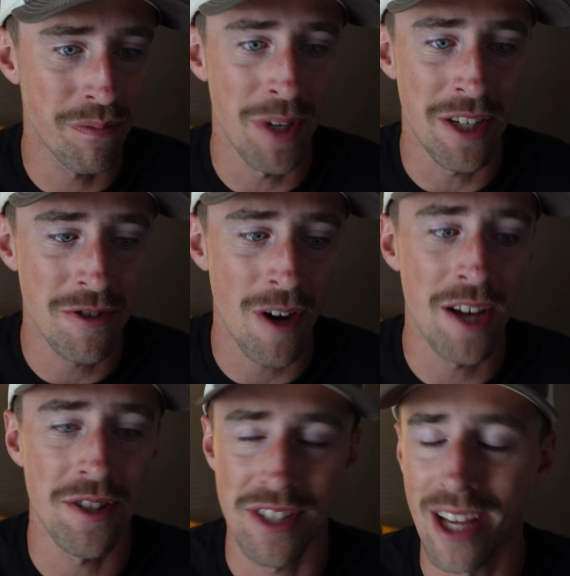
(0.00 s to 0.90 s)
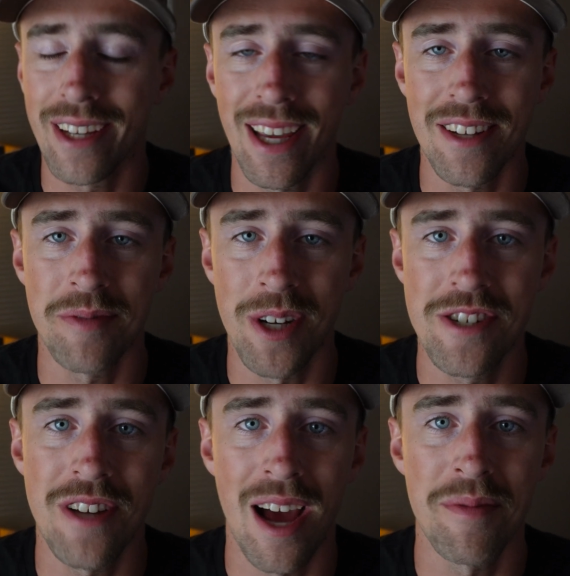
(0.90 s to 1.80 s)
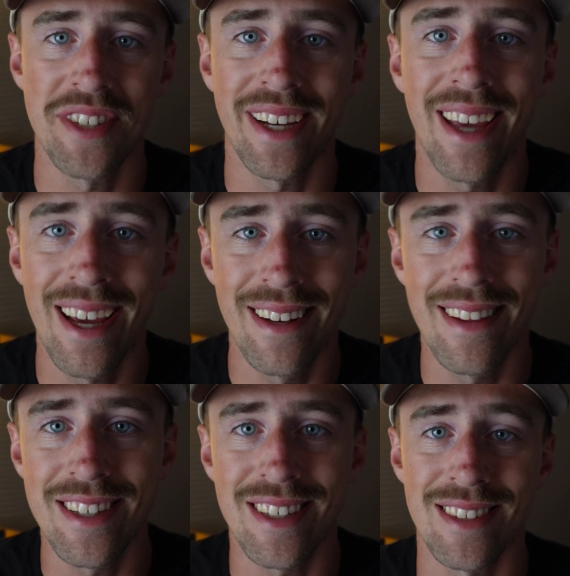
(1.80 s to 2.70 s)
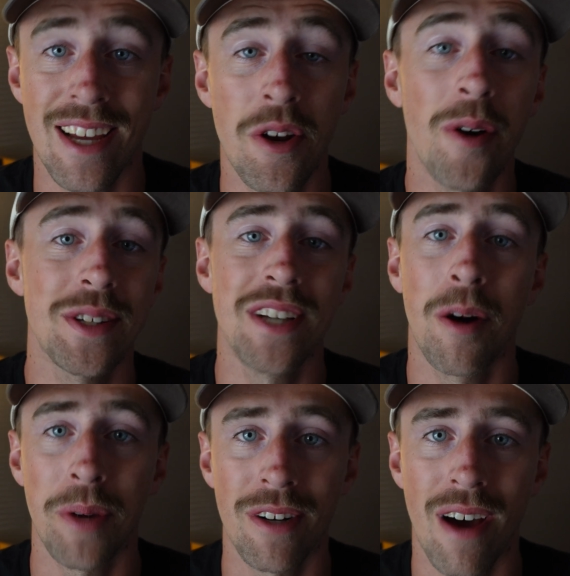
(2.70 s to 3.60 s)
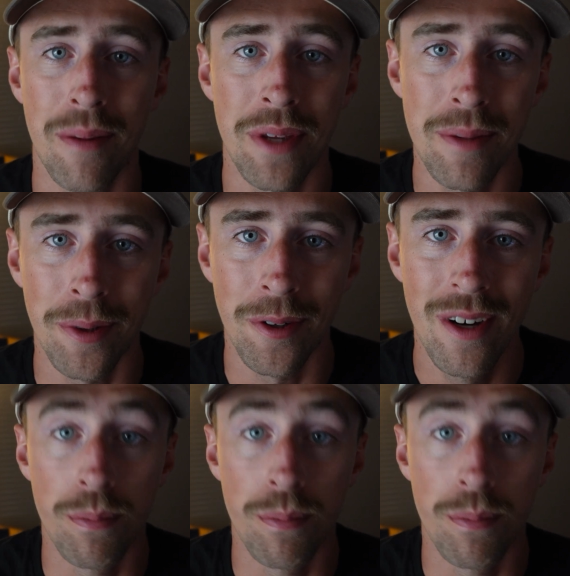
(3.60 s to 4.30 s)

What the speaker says: been trying to dedicate as much time as I can to this because I know it's helping a lot of people.